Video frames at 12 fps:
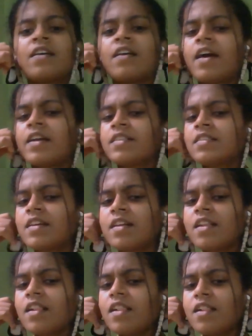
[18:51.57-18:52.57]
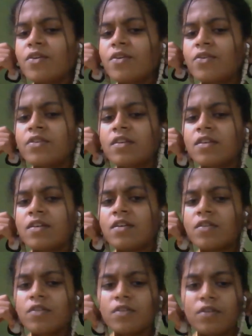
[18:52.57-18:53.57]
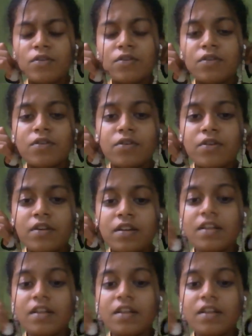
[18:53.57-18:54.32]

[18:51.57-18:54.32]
I think look good.